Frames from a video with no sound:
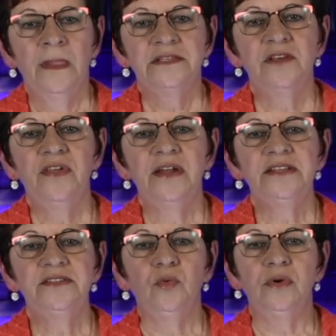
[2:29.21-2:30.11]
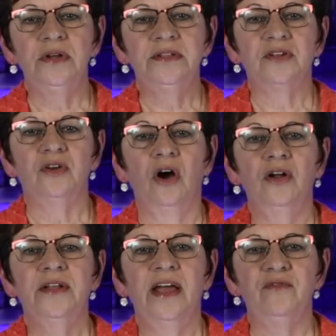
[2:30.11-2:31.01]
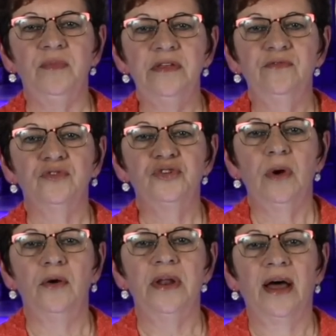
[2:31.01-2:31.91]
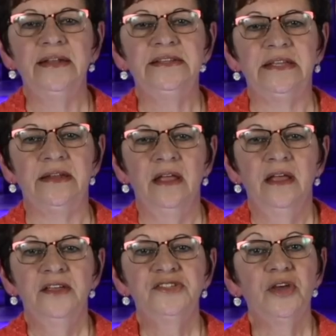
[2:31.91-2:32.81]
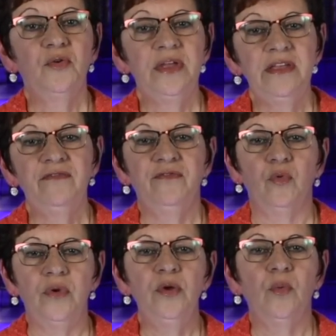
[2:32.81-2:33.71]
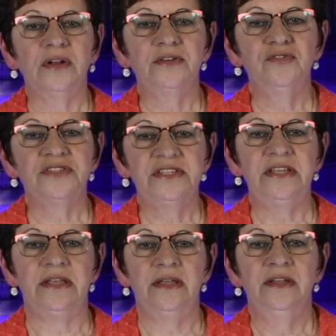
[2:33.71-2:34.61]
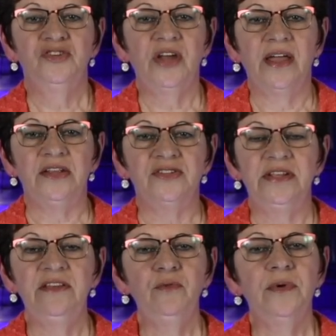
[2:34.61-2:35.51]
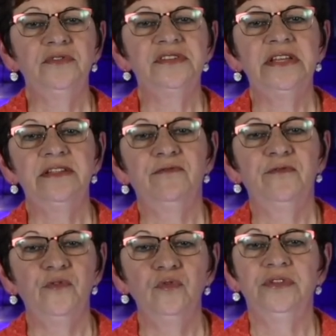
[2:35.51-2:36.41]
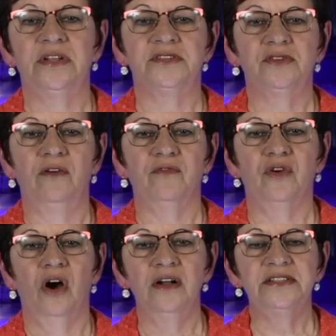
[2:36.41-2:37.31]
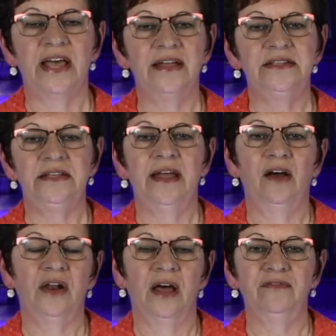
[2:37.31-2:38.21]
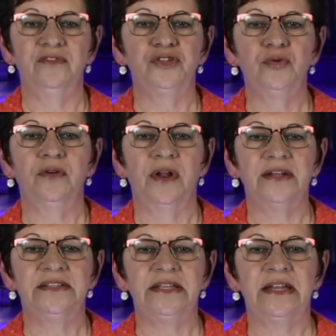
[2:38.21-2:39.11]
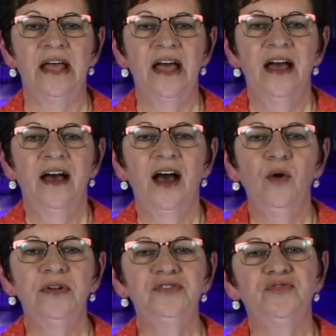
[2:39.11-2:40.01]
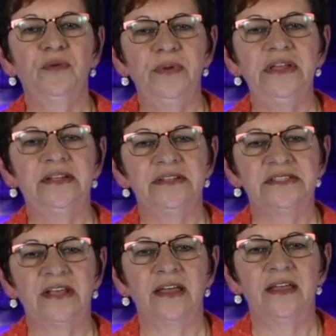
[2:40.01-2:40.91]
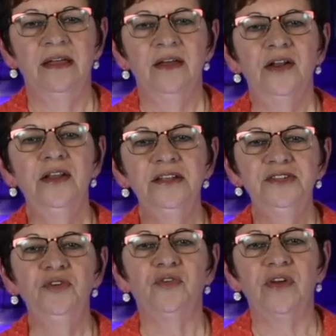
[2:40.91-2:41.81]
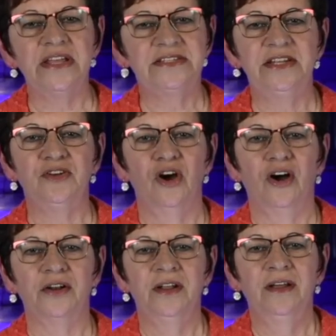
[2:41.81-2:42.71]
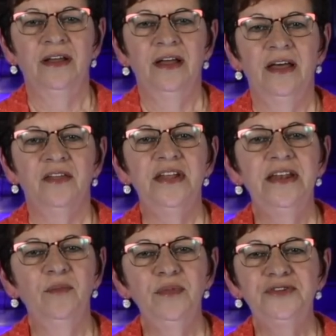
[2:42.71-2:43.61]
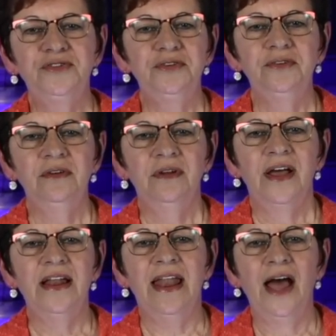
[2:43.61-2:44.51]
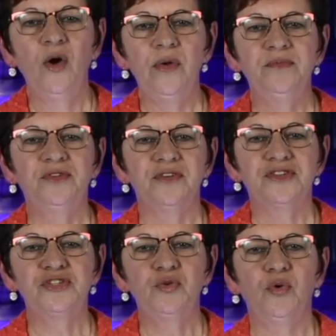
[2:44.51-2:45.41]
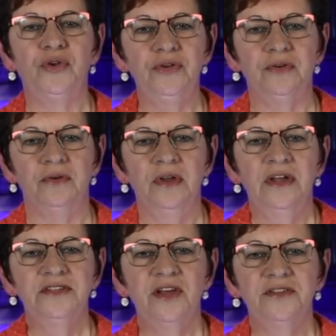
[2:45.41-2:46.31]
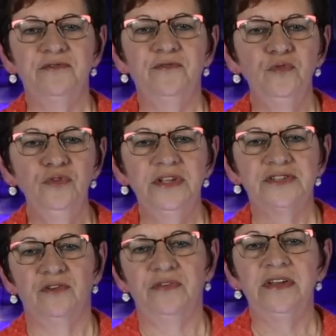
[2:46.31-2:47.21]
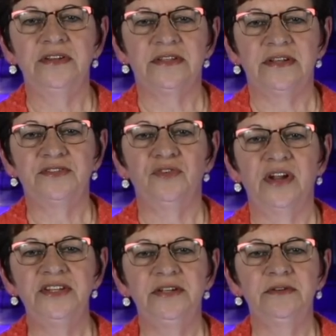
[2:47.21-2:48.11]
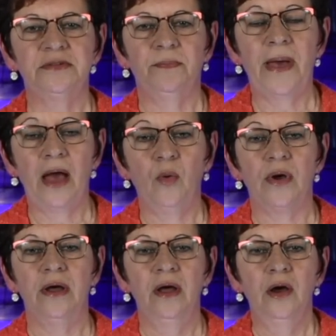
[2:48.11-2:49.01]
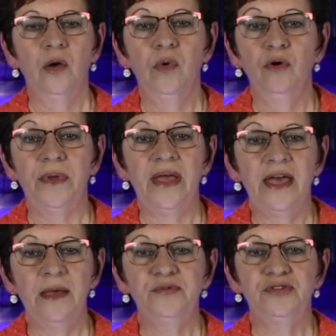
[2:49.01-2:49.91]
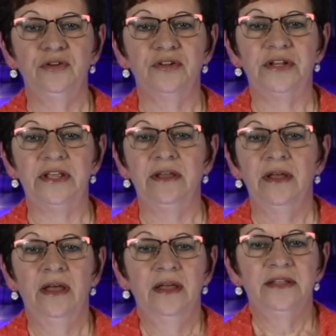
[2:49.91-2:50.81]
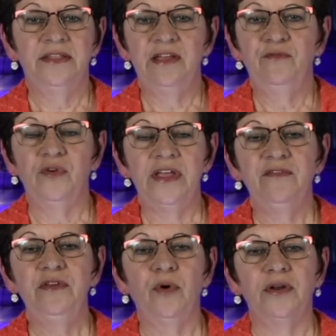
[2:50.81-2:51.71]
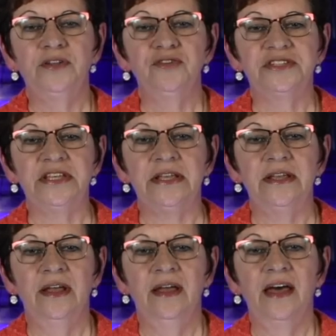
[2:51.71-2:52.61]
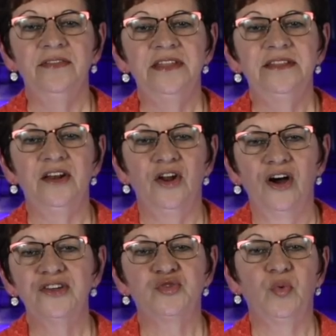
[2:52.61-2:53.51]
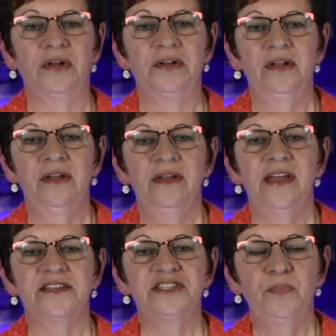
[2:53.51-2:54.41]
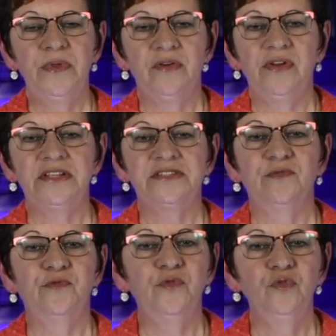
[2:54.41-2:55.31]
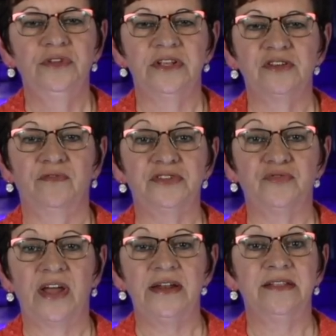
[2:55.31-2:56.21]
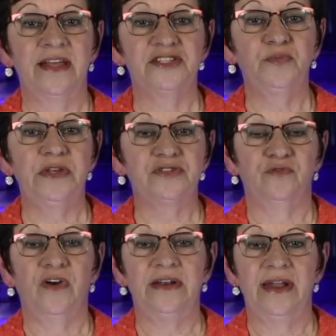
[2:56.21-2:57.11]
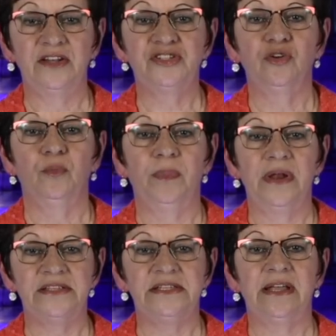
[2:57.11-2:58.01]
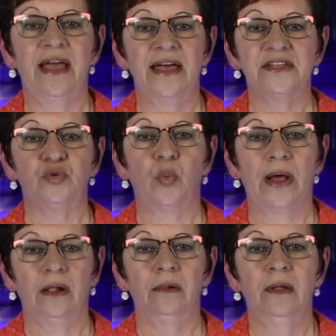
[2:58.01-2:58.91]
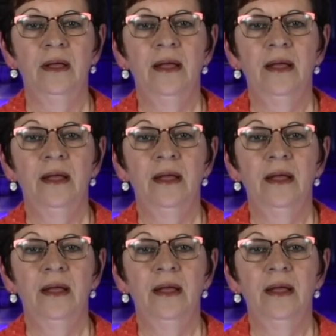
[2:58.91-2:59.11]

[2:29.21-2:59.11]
So that is the word that God gave me for 2019. So if we want to see change and if we want to see the fullness of God's hand in our life in 2019, I want to repeat and say, learn to rest in God. Then number two, allow Him to restore you, so the fullness of His restoration power will be absolutely there for everybody to see. And then the last one, experience the fullness of His reign, and that speaks of financial blessing as well.